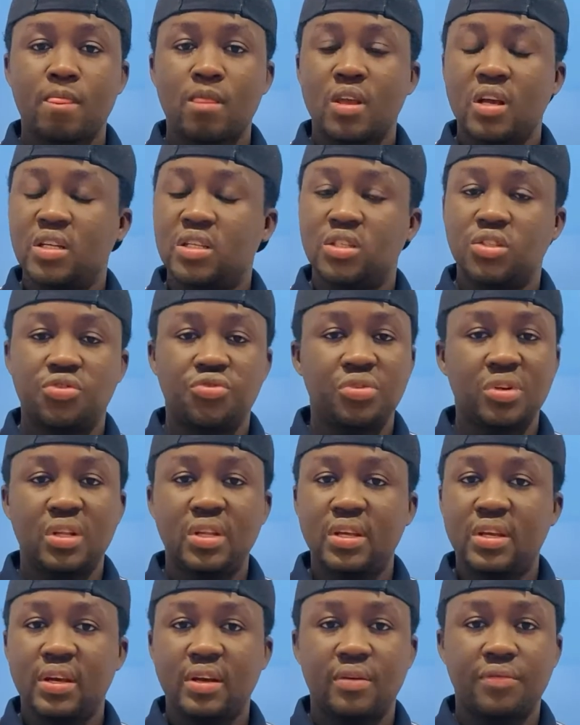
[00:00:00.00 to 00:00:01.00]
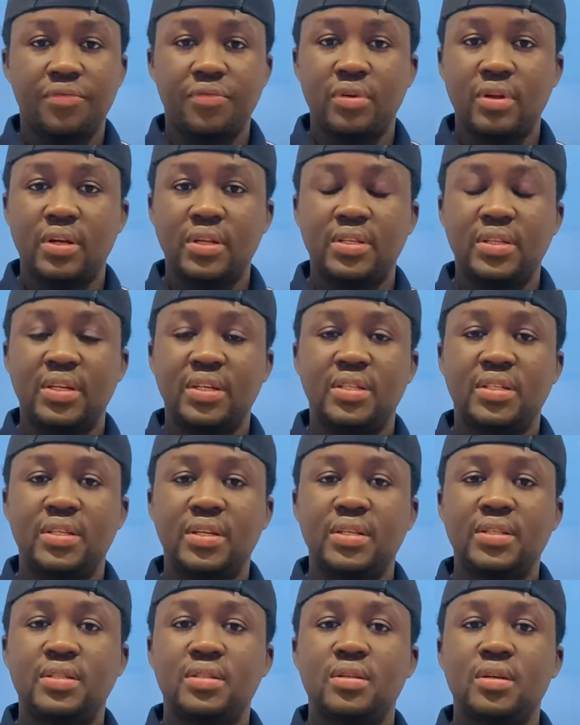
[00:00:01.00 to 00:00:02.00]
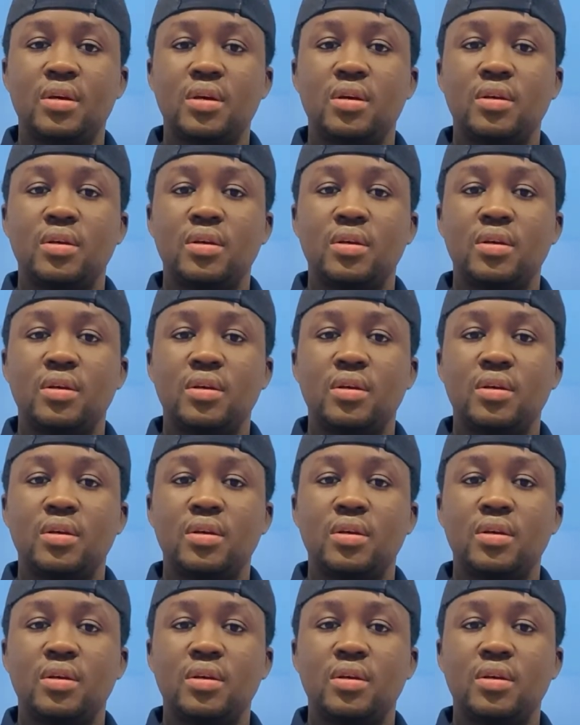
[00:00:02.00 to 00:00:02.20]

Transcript: It is strictly health related, just